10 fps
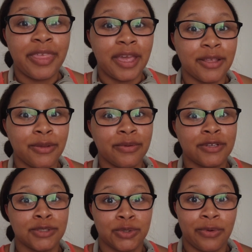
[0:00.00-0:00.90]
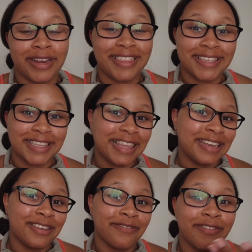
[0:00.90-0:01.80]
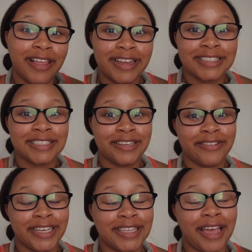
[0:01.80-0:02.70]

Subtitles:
that you enjoyed this London vlog series.